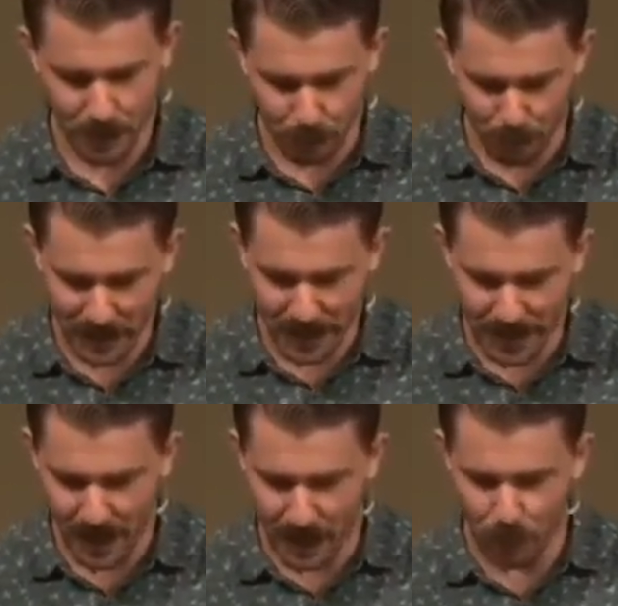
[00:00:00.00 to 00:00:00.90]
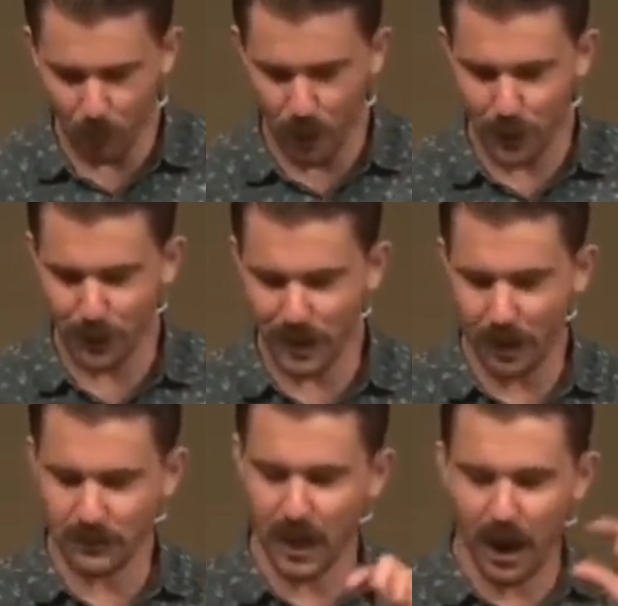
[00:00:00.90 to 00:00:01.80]
The pre incarnate Word who
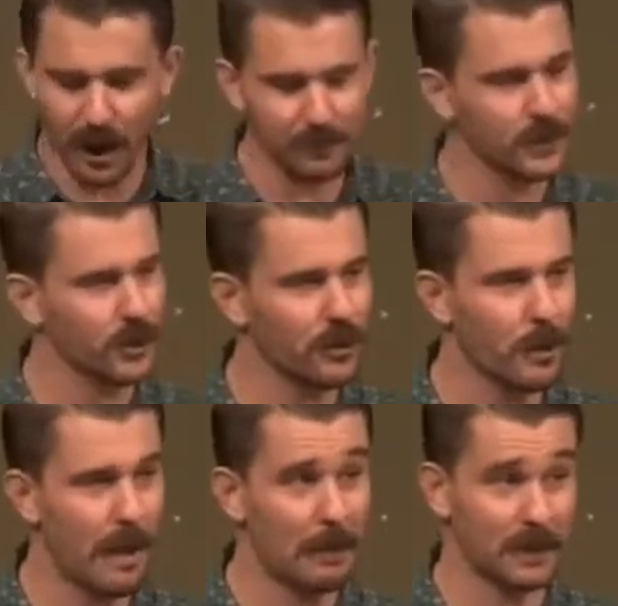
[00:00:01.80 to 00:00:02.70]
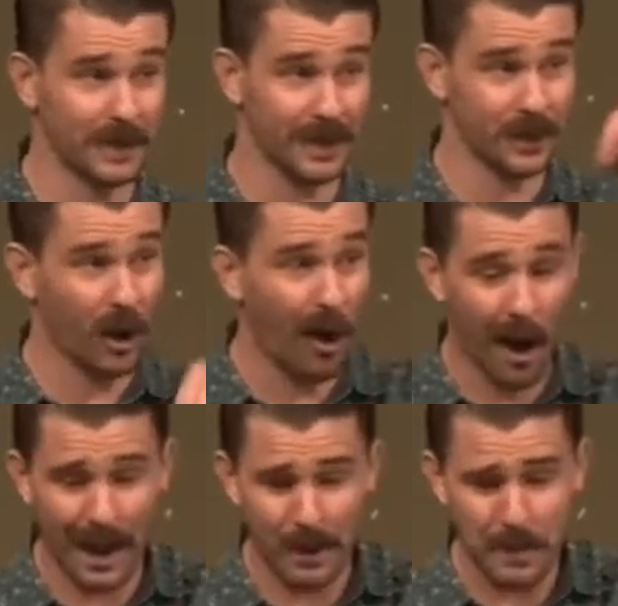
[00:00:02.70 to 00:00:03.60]
comes after John the Baptist in
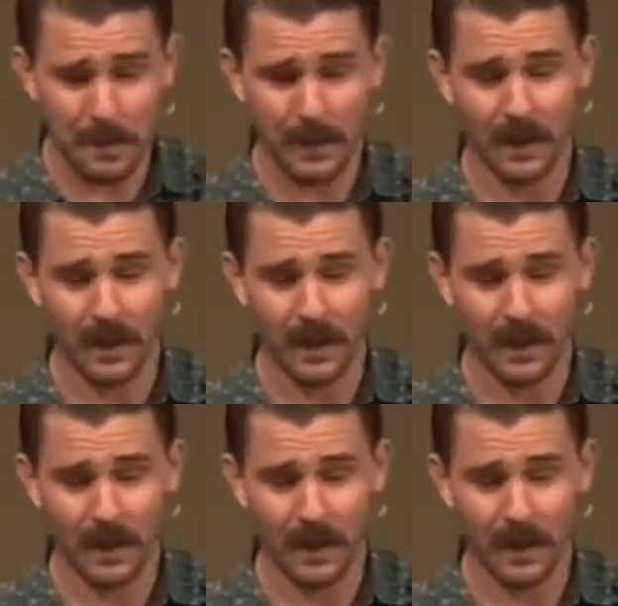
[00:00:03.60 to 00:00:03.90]
time